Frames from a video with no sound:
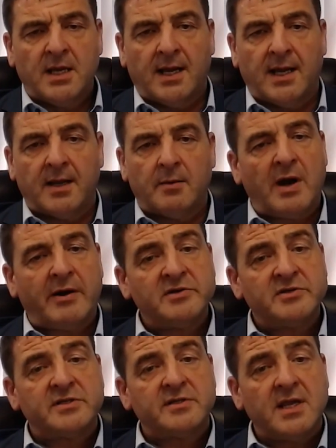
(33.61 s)

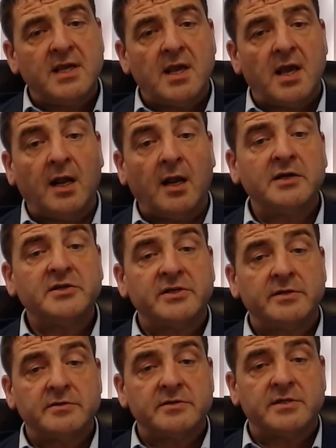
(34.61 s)
Whereas the
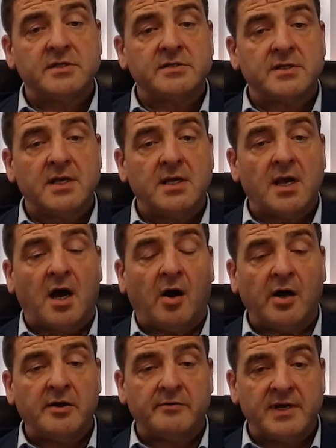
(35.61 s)
licensed is the
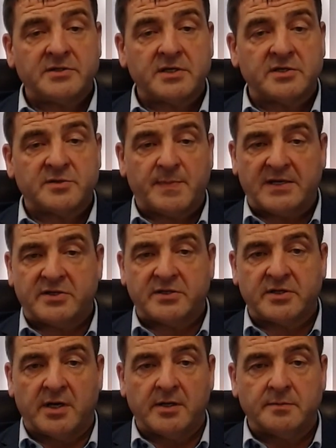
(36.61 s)
higher risk
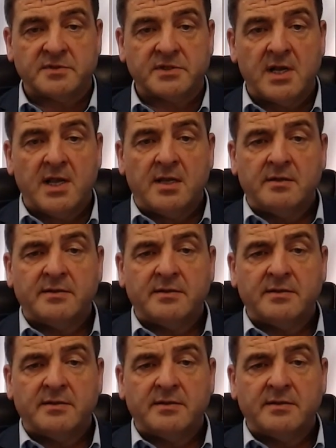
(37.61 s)
asbestos items,